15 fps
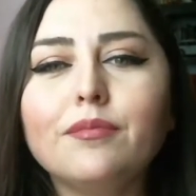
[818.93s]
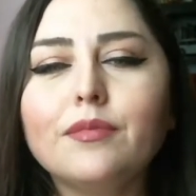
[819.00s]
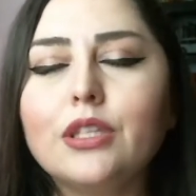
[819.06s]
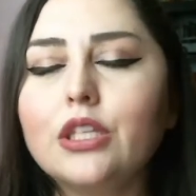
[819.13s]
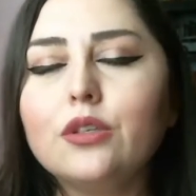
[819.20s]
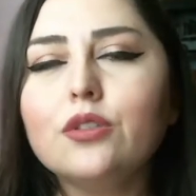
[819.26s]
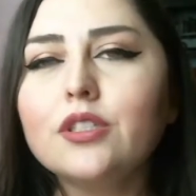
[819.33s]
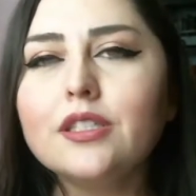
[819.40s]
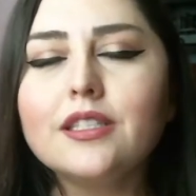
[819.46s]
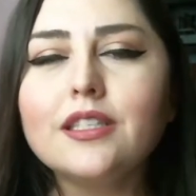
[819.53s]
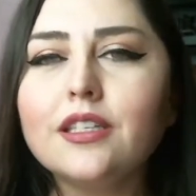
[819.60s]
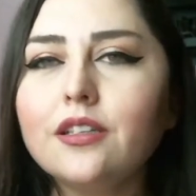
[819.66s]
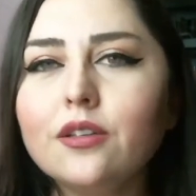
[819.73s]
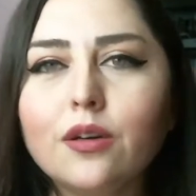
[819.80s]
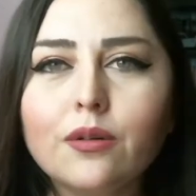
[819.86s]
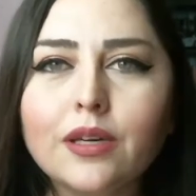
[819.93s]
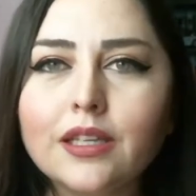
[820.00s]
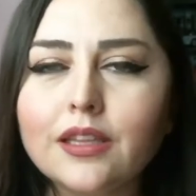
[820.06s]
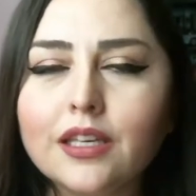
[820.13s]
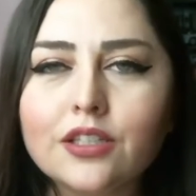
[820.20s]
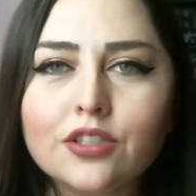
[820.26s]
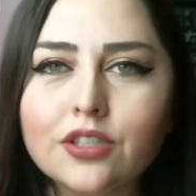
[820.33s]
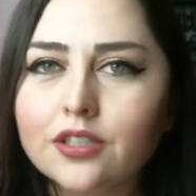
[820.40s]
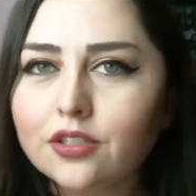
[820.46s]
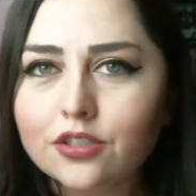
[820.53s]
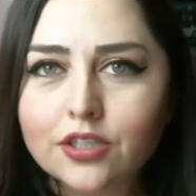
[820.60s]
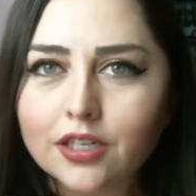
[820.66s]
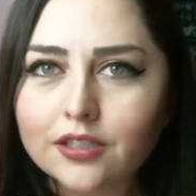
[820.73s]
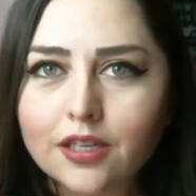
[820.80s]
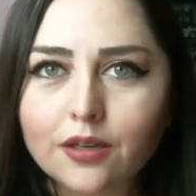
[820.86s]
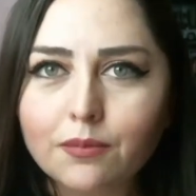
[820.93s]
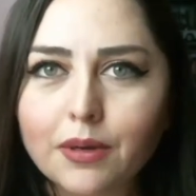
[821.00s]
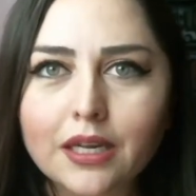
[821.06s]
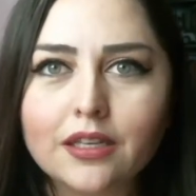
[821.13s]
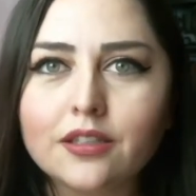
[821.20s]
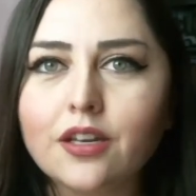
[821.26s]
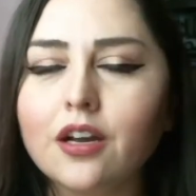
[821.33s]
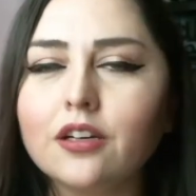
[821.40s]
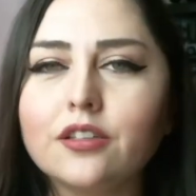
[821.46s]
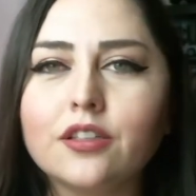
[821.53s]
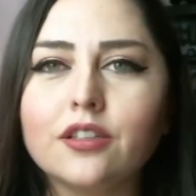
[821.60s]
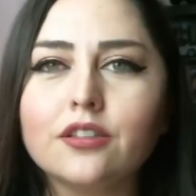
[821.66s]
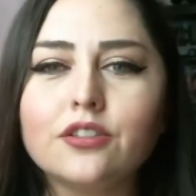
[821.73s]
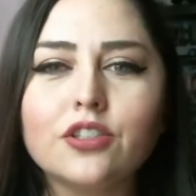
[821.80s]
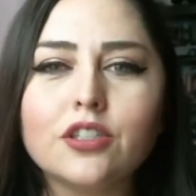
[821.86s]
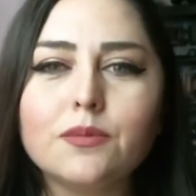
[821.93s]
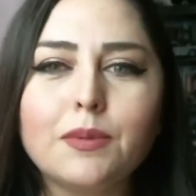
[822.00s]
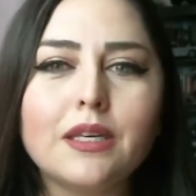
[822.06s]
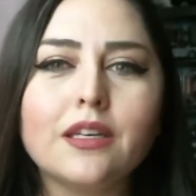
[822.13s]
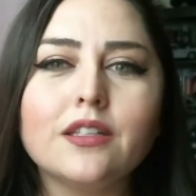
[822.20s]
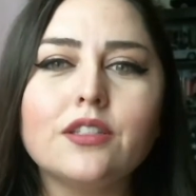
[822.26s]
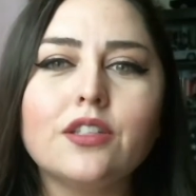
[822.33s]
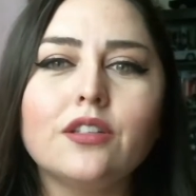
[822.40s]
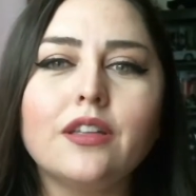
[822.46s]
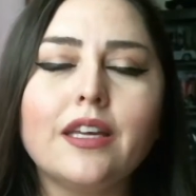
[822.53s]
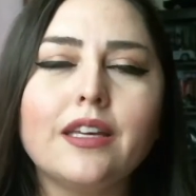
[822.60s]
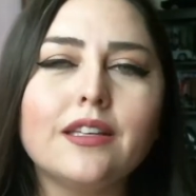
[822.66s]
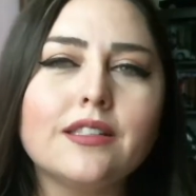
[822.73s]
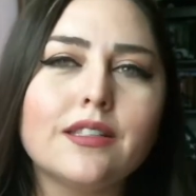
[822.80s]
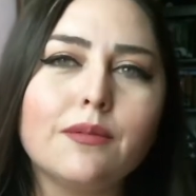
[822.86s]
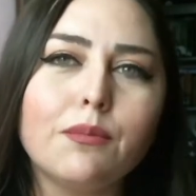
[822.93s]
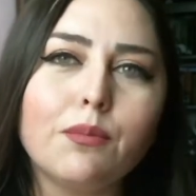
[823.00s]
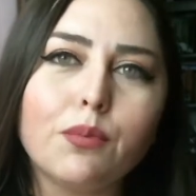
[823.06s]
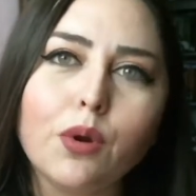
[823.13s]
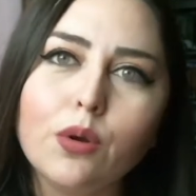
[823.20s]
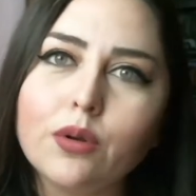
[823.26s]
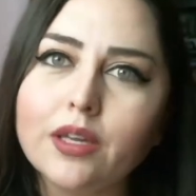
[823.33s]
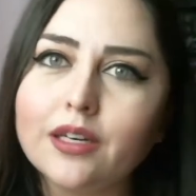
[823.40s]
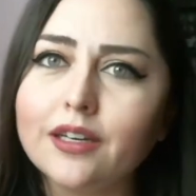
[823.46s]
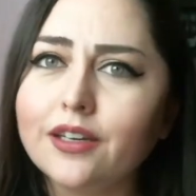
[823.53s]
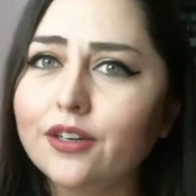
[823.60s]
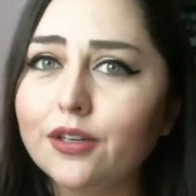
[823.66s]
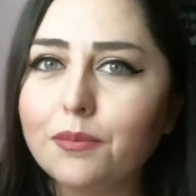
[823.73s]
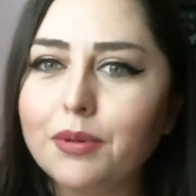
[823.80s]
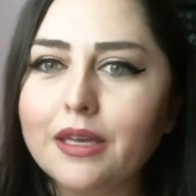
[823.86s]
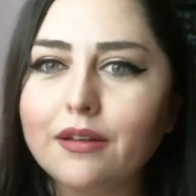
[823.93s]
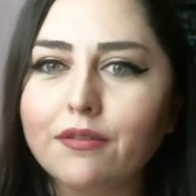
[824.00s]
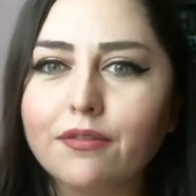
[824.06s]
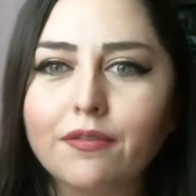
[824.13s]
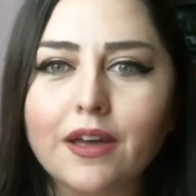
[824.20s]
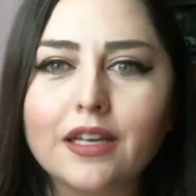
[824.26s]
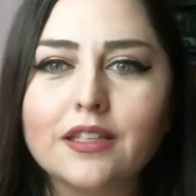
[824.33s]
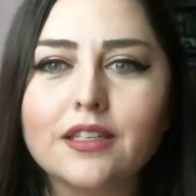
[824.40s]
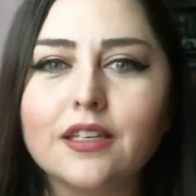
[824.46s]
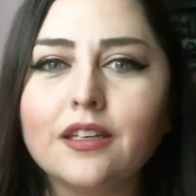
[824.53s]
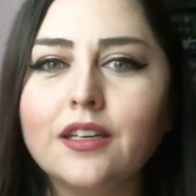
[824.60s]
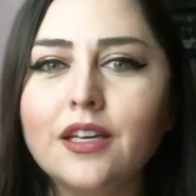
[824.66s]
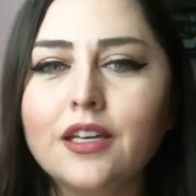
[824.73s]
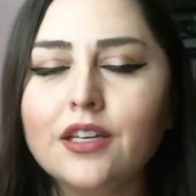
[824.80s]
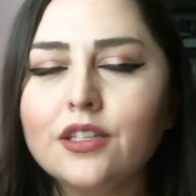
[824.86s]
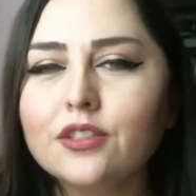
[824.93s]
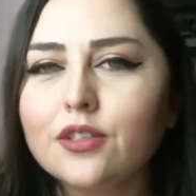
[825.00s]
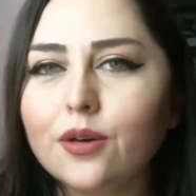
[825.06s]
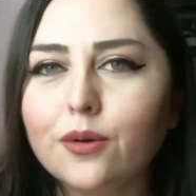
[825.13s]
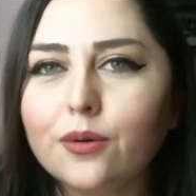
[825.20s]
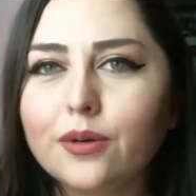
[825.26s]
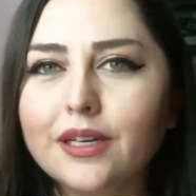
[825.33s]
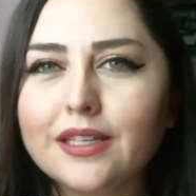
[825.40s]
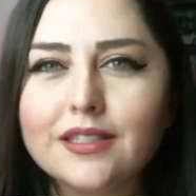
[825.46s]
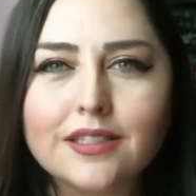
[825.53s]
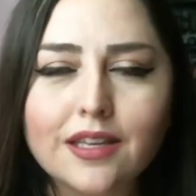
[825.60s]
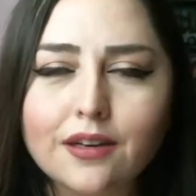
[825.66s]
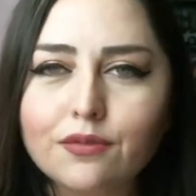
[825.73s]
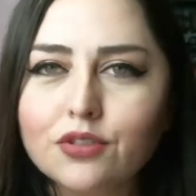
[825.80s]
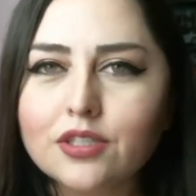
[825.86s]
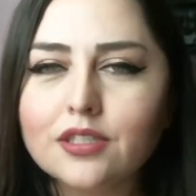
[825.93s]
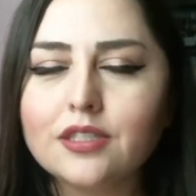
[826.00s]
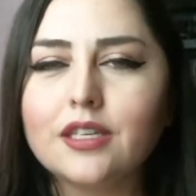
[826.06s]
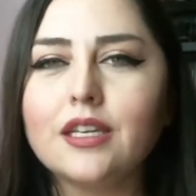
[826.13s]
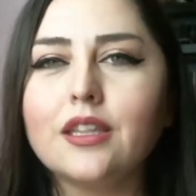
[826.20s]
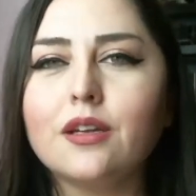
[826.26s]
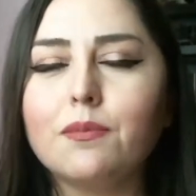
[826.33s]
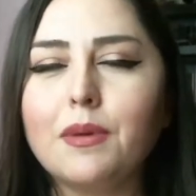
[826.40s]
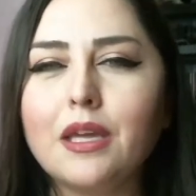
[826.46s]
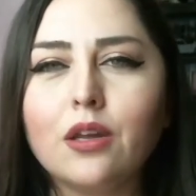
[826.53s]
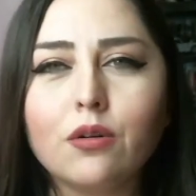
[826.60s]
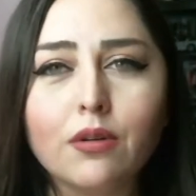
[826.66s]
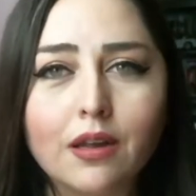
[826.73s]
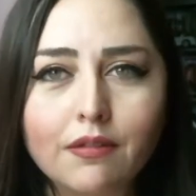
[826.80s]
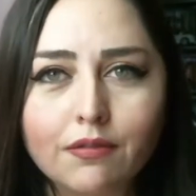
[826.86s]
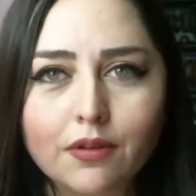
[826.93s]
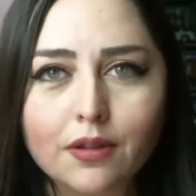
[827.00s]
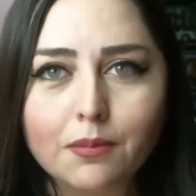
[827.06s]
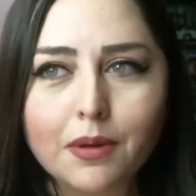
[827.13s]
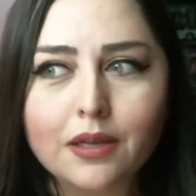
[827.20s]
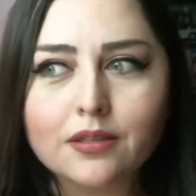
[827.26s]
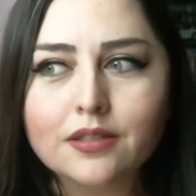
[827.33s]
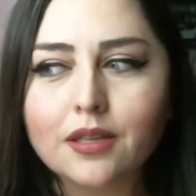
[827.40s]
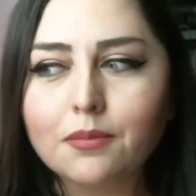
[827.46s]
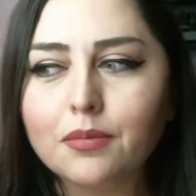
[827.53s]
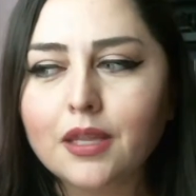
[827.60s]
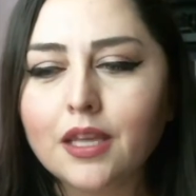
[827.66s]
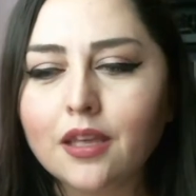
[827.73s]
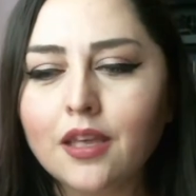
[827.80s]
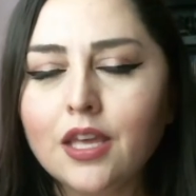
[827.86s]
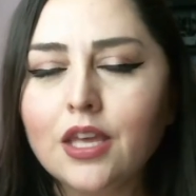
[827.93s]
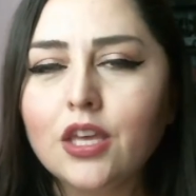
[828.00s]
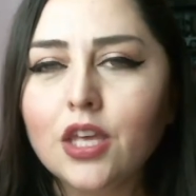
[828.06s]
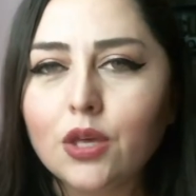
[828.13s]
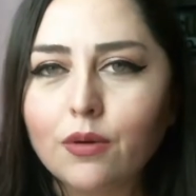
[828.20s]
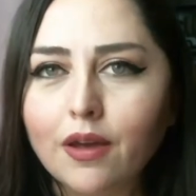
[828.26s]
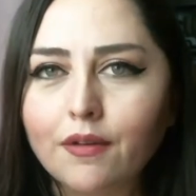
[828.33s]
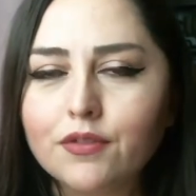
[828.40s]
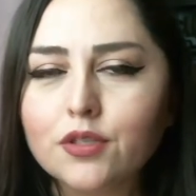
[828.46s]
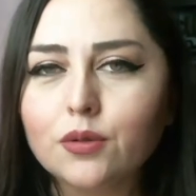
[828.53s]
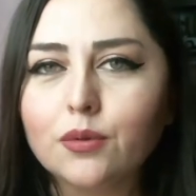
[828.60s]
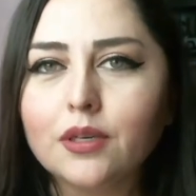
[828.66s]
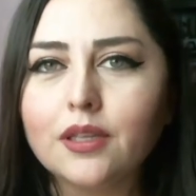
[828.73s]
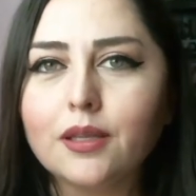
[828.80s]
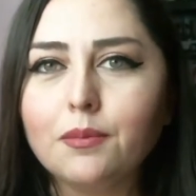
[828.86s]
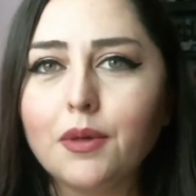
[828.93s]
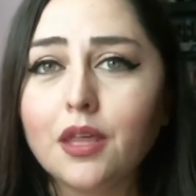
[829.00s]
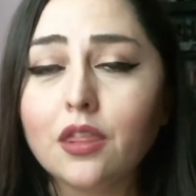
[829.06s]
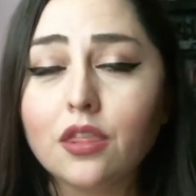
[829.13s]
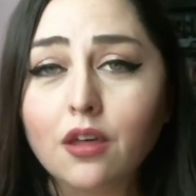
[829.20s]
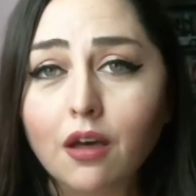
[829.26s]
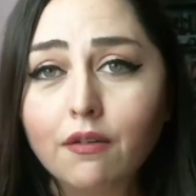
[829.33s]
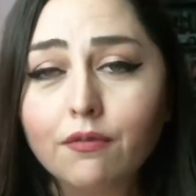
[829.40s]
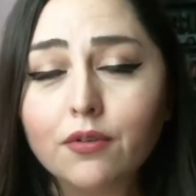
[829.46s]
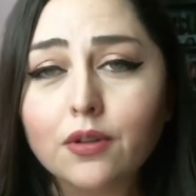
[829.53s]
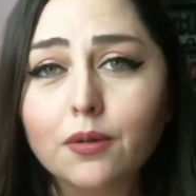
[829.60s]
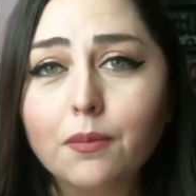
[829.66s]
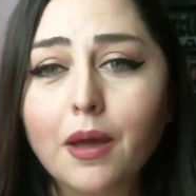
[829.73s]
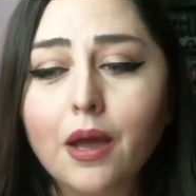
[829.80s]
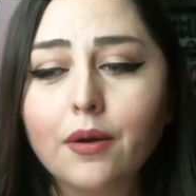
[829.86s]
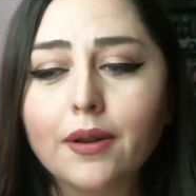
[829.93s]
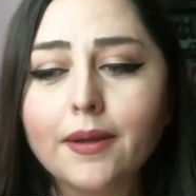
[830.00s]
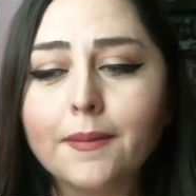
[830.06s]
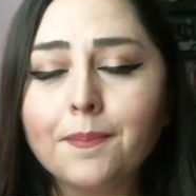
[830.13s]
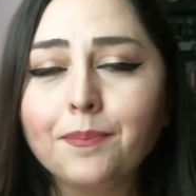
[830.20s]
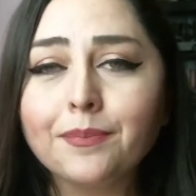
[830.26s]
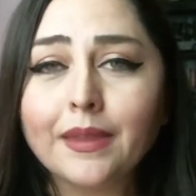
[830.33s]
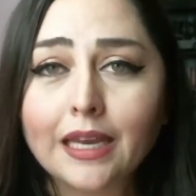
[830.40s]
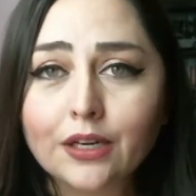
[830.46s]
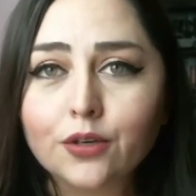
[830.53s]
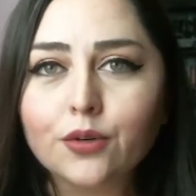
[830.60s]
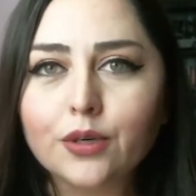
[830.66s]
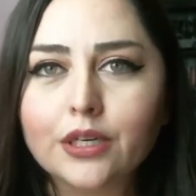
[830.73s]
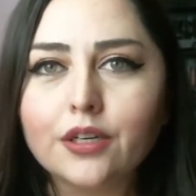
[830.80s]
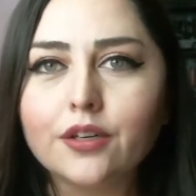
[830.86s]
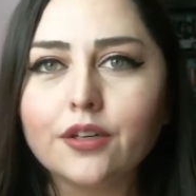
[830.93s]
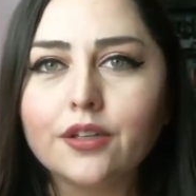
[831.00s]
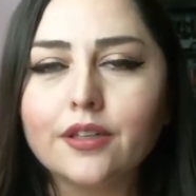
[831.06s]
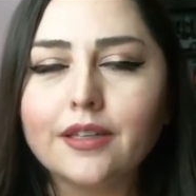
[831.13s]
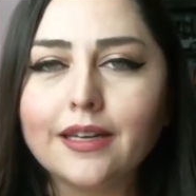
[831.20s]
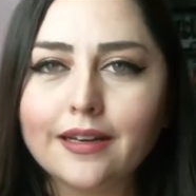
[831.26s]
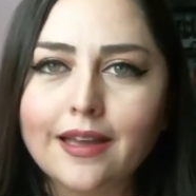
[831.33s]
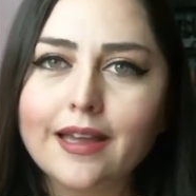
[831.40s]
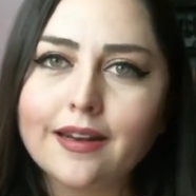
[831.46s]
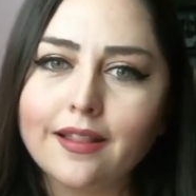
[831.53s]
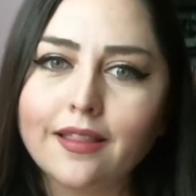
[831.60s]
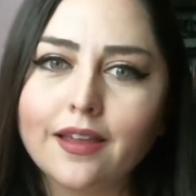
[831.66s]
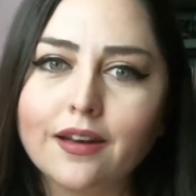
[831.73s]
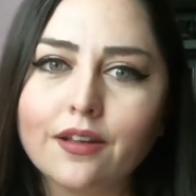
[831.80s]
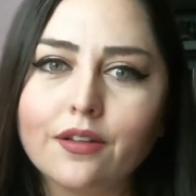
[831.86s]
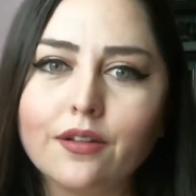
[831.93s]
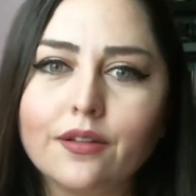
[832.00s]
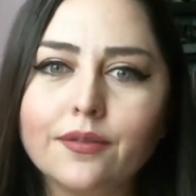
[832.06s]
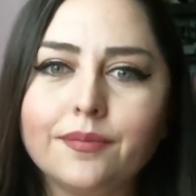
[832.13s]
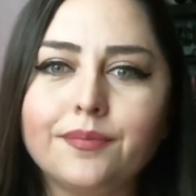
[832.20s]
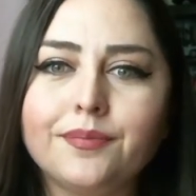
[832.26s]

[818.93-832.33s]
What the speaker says: You should still go get that shit checked out by a doctor. Just because your leg isn't broken, it could be infected. So instead of just sitting there being grateful about something, you have to really be thoughtful about it and critical and analytical.